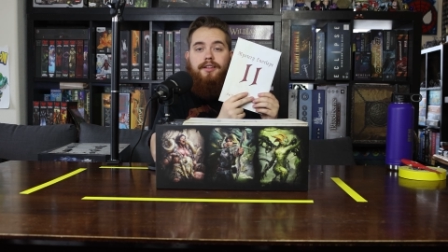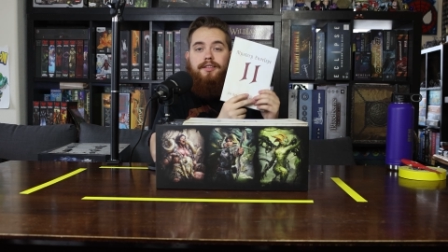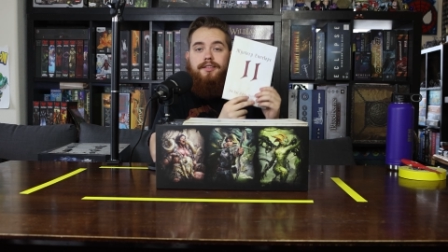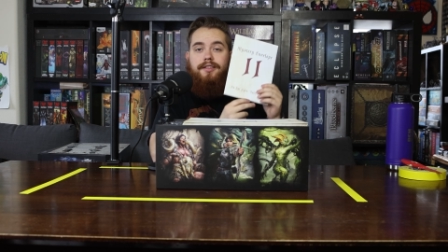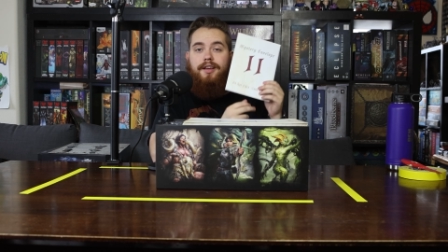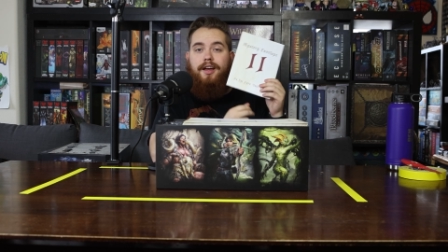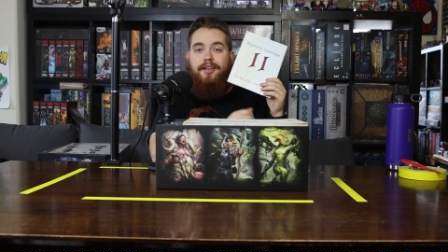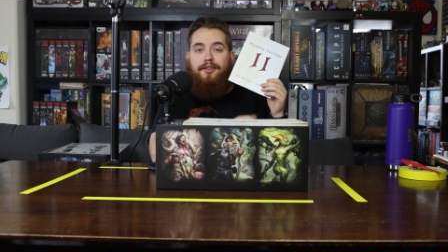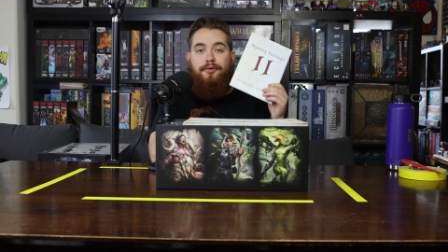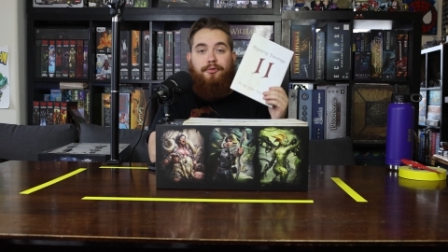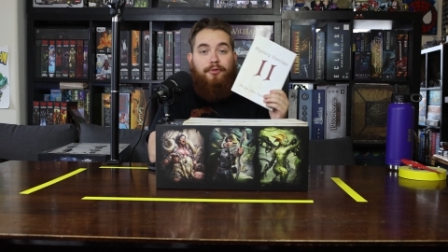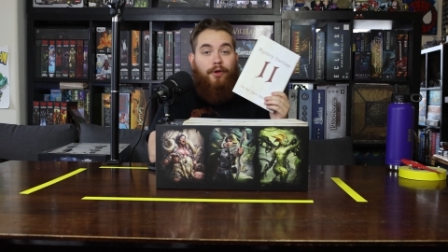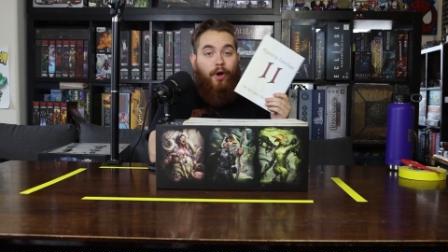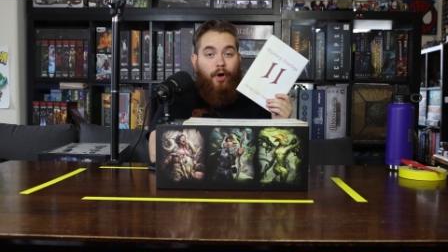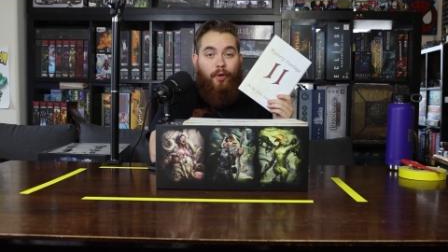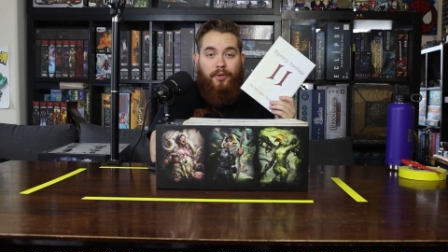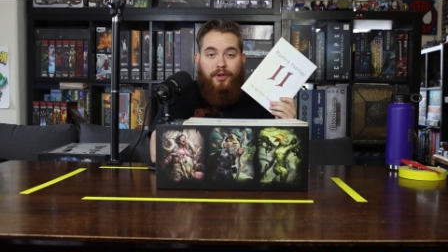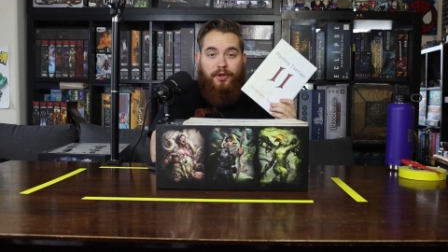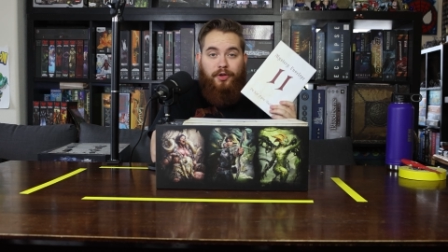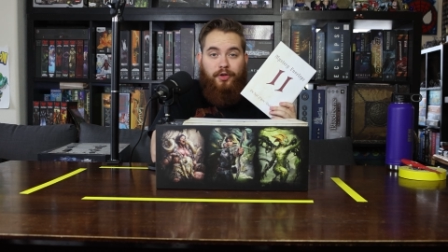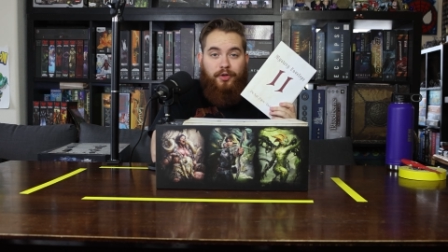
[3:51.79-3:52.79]
This is either
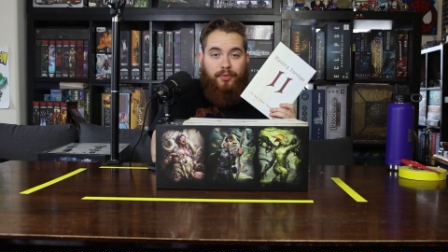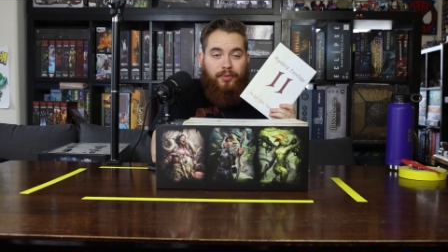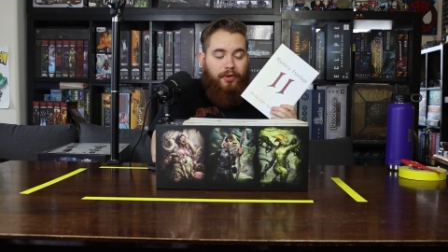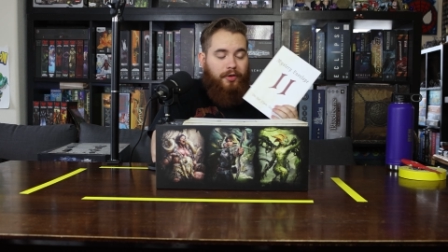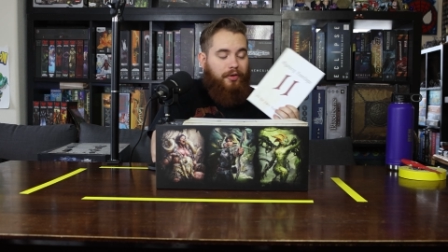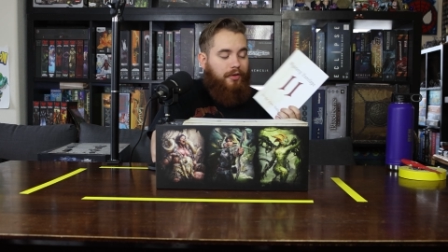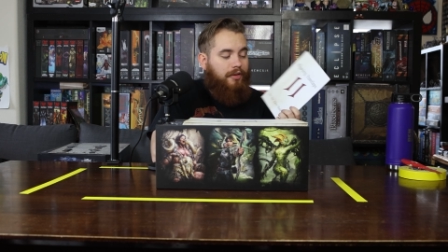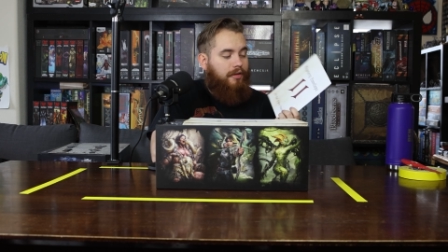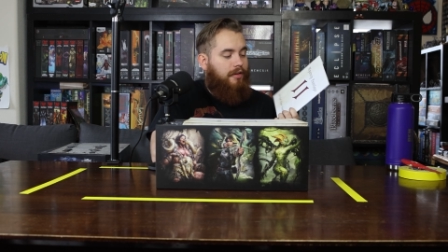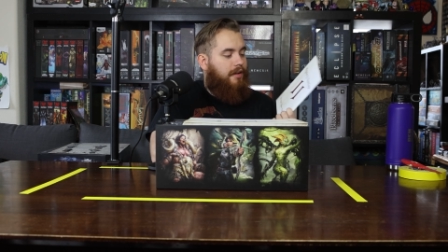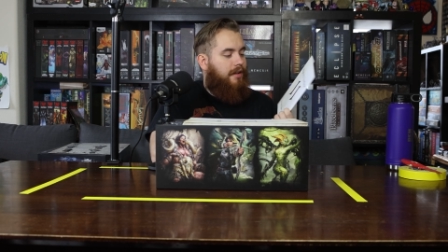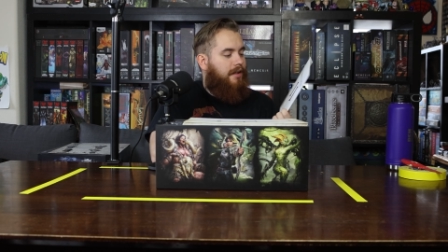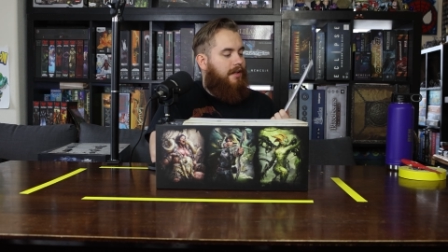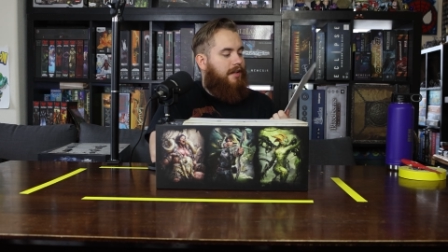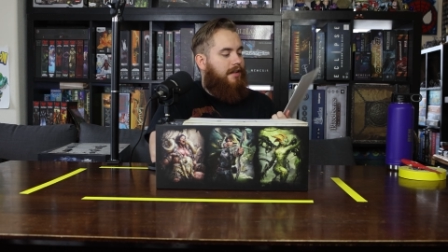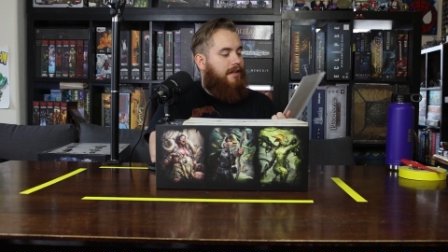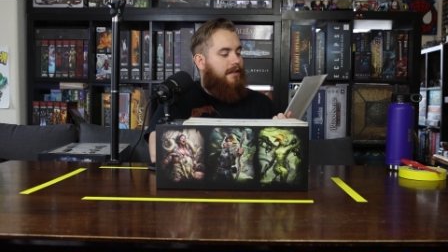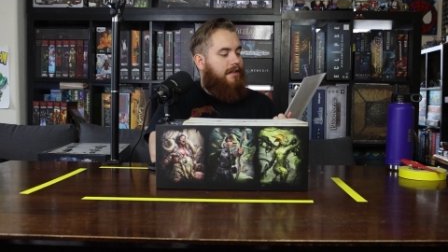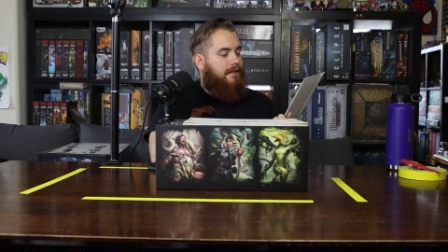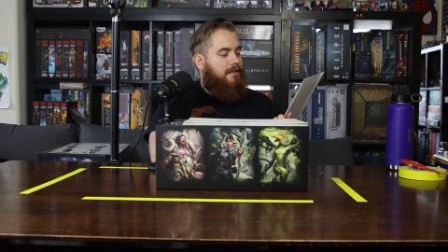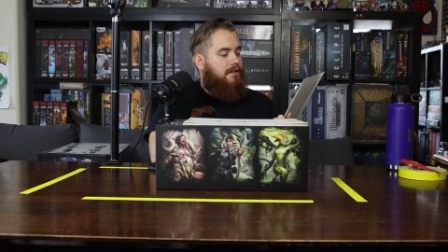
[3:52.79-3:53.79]
Roman numeral
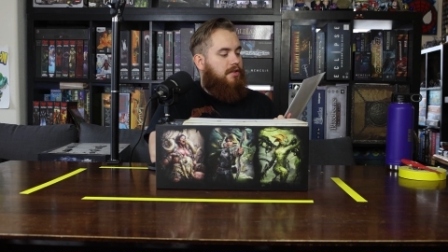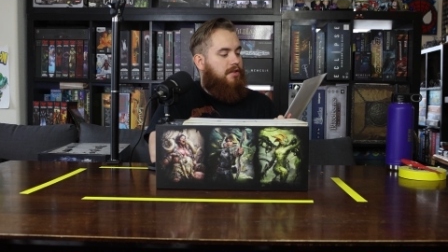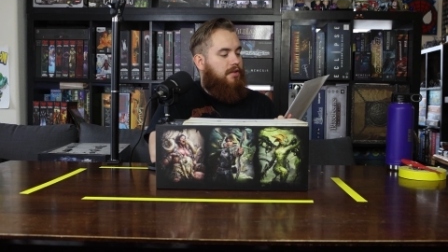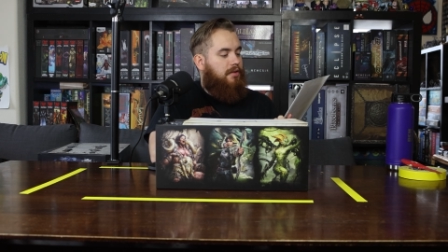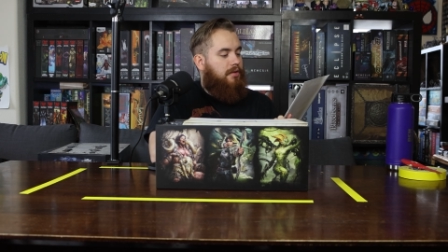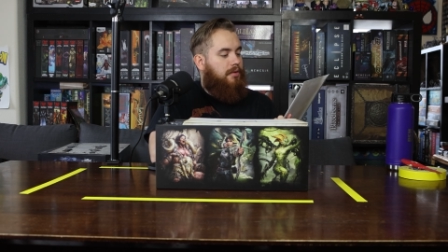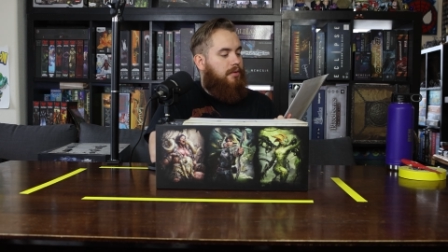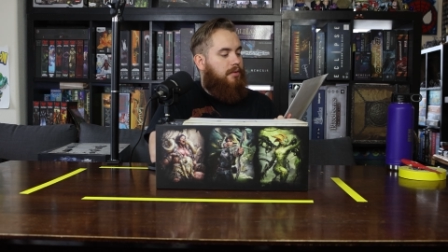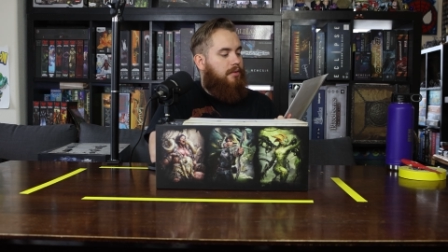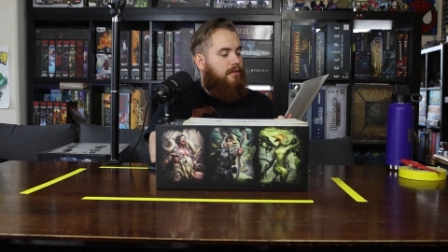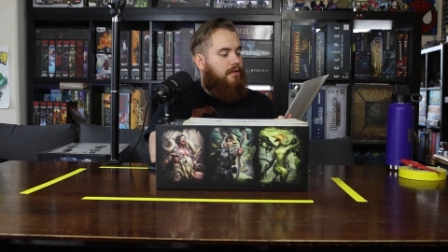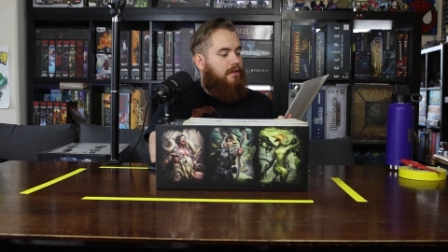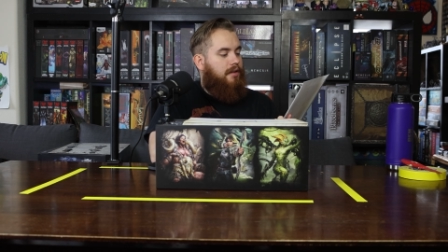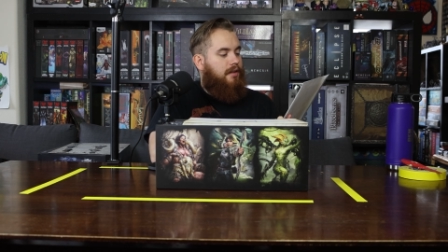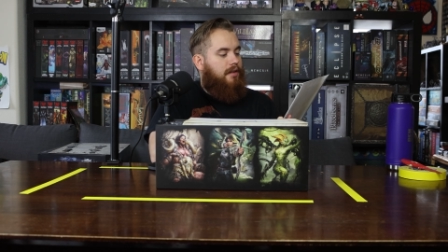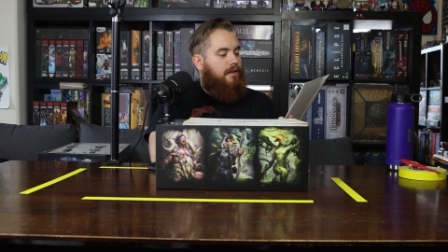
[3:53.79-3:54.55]
two